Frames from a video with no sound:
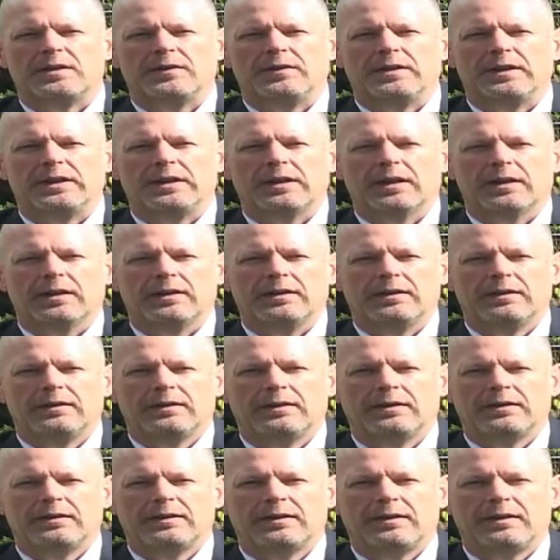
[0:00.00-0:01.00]
video.
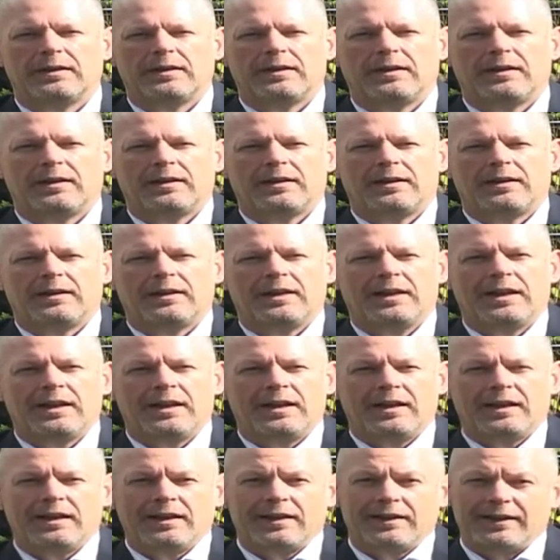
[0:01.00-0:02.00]

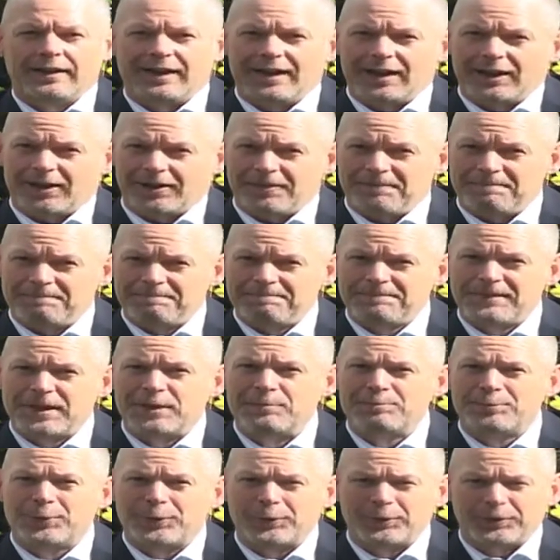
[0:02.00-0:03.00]
Now,
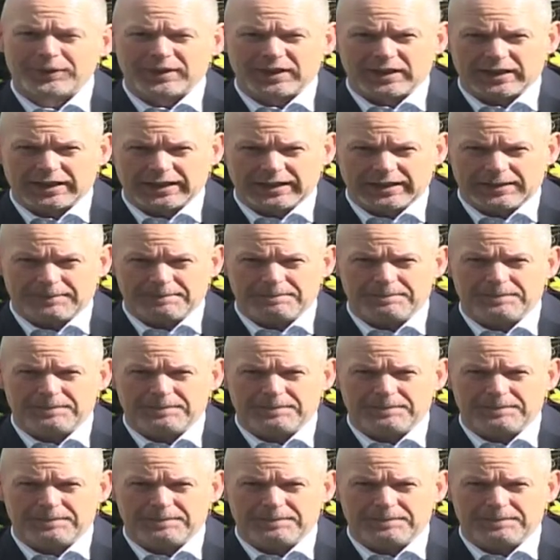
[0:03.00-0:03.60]
importantly,